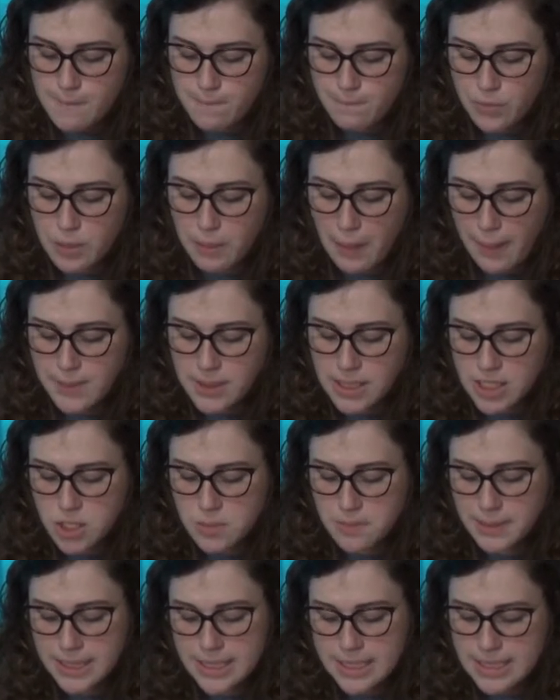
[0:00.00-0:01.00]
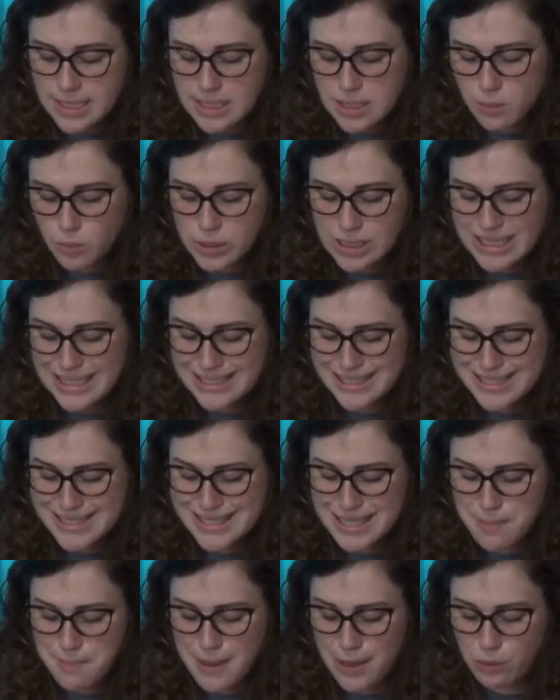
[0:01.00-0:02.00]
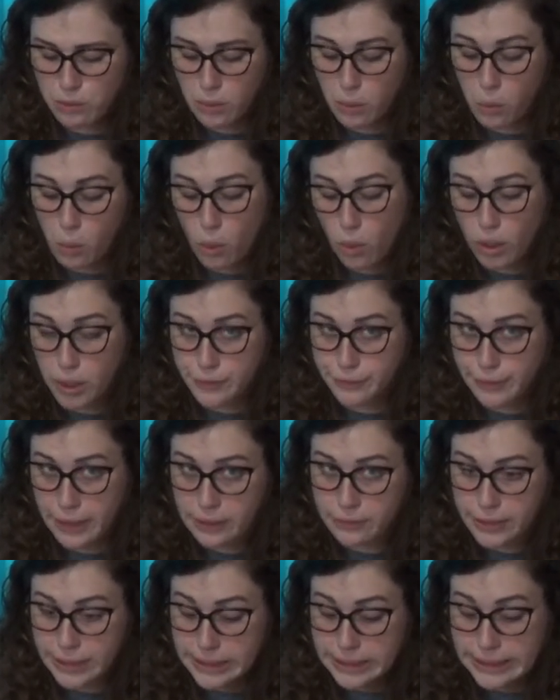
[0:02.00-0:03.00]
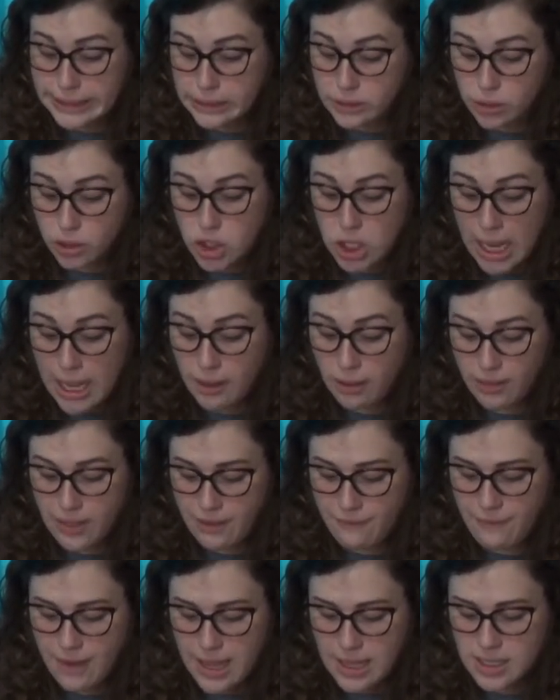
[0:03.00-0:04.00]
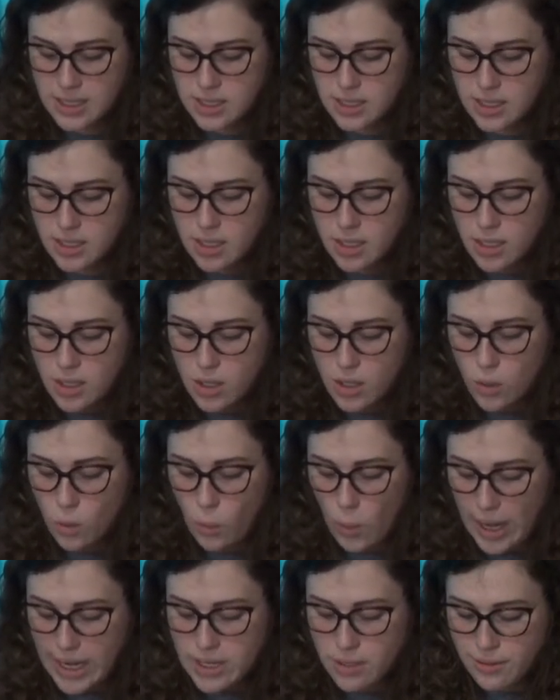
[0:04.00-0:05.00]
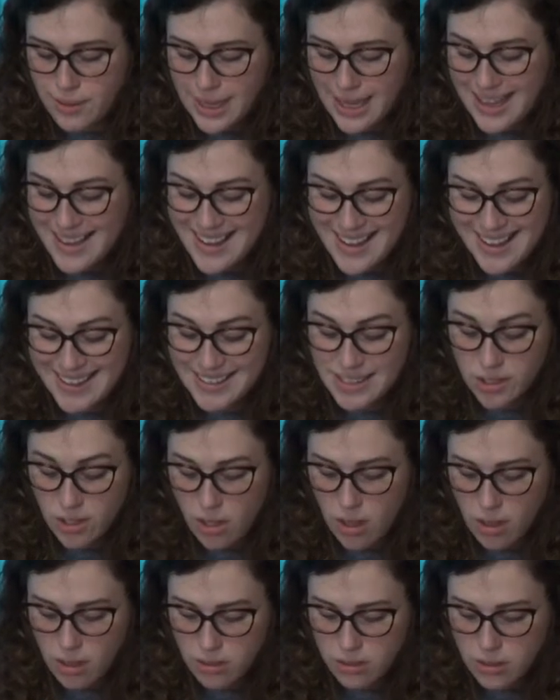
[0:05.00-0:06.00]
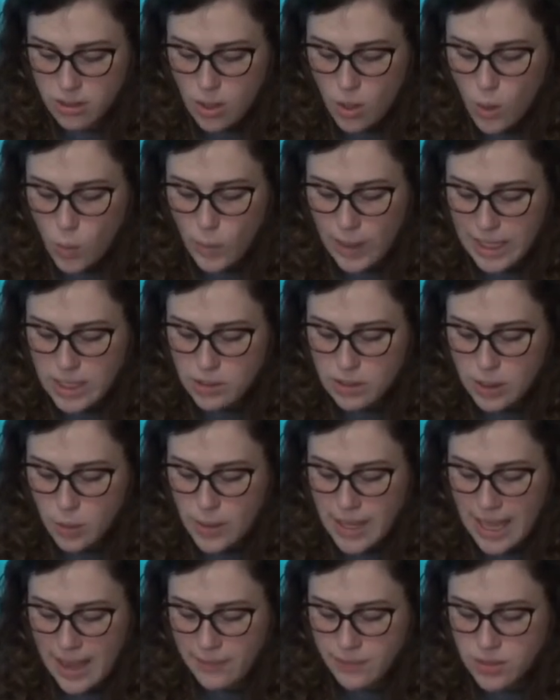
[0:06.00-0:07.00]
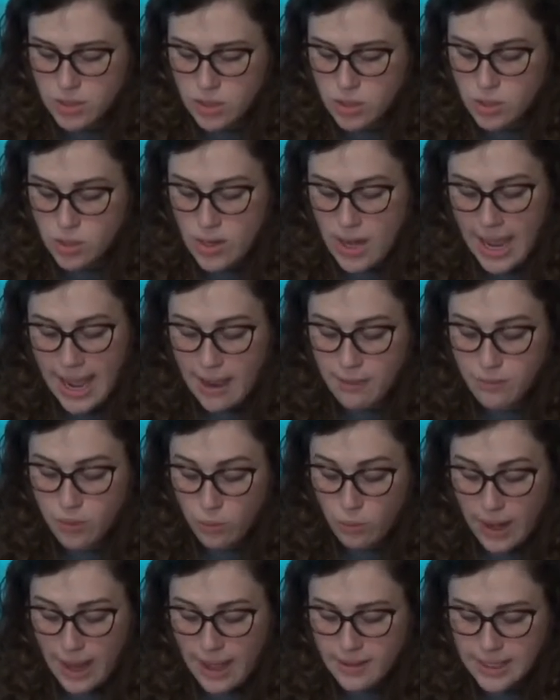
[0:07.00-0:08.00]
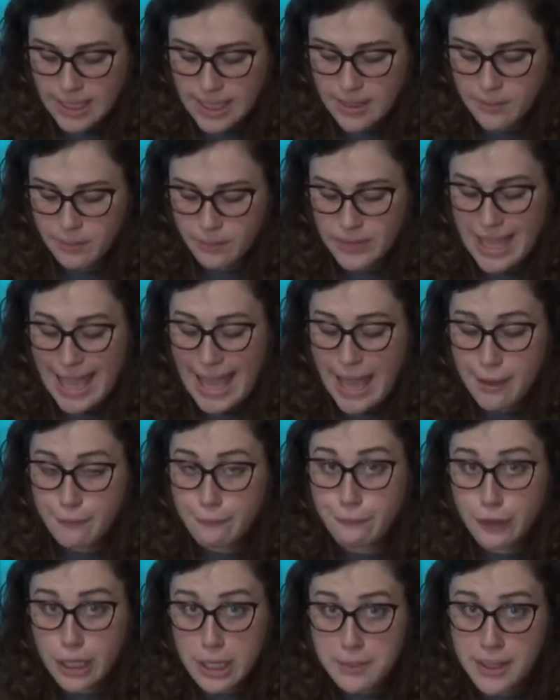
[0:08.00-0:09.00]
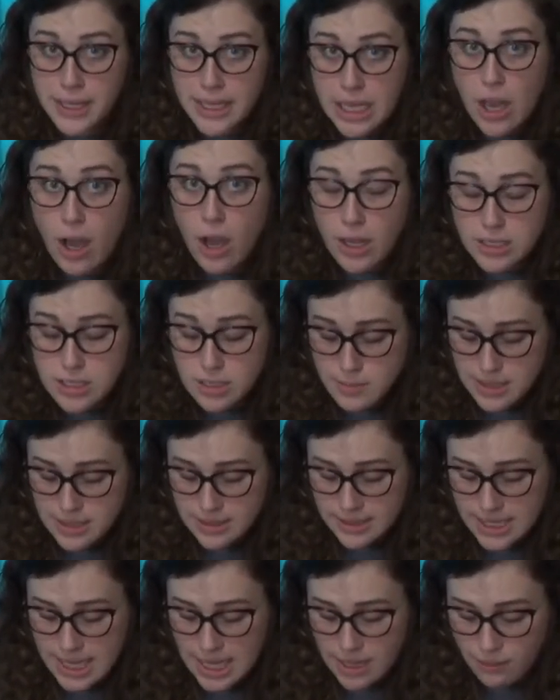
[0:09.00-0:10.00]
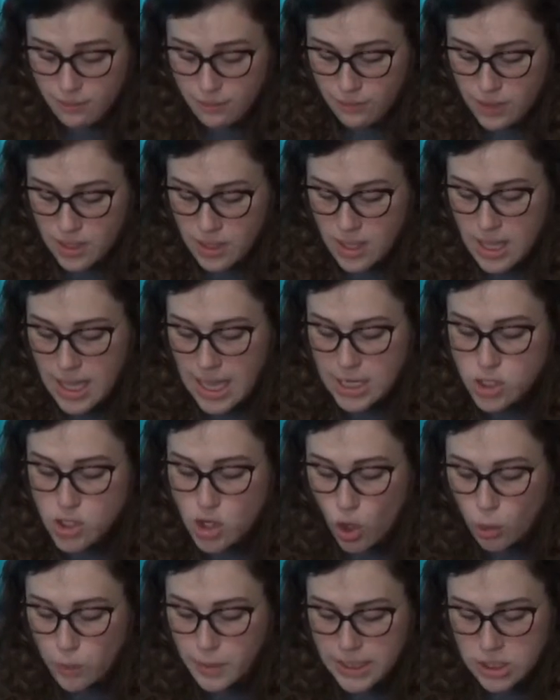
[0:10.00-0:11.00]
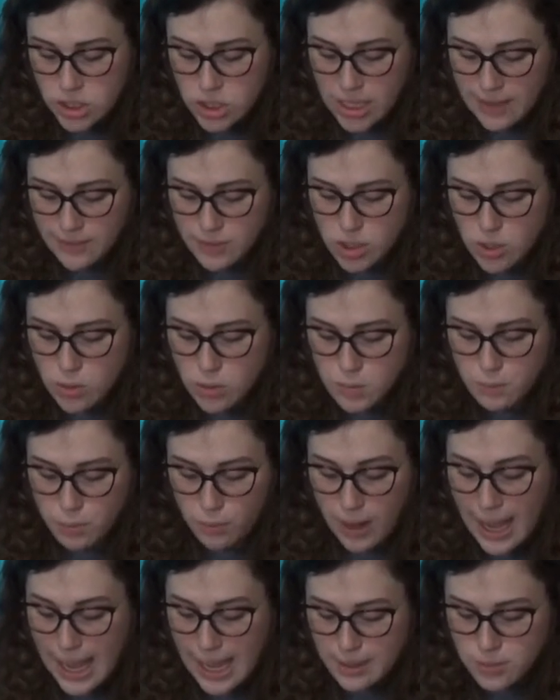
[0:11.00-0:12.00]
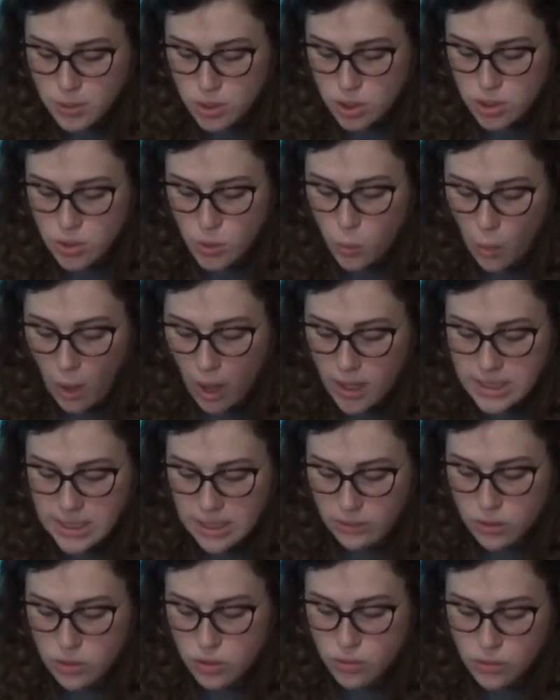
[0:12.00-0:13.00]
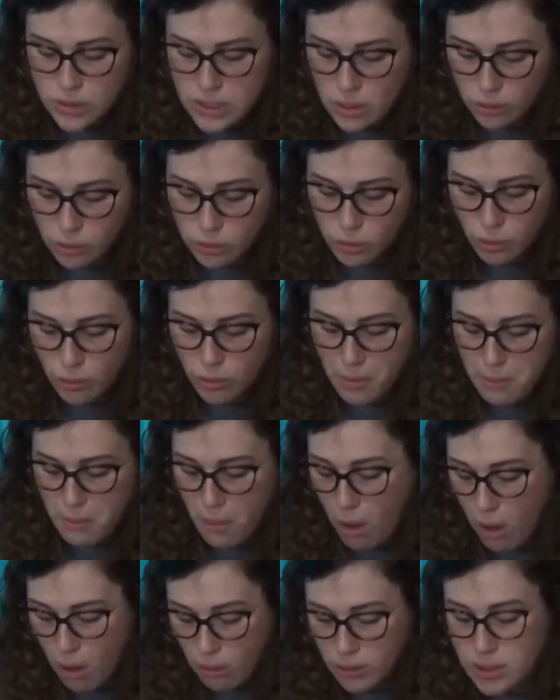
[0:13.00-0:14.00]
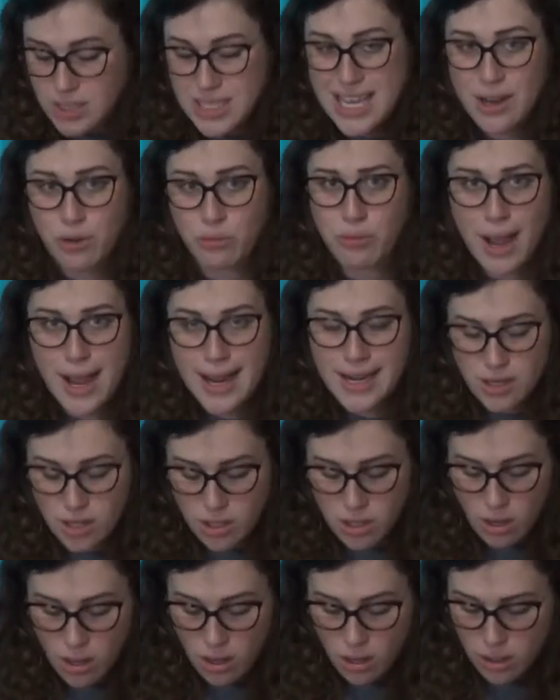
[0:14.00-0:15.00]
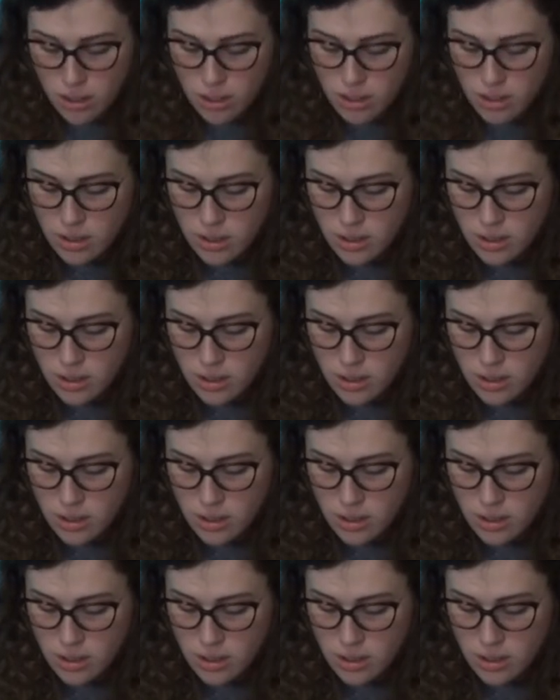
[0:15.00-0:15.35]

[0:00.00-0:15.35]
The population police get some ridiculously big reward for every illegal child they find. Why do you think I hide it all? Why do you think we have to have the rally? Everybody ought to be safe. And nobody should have to use bribes just to walk down the street or go to the mall or take a ride in a car.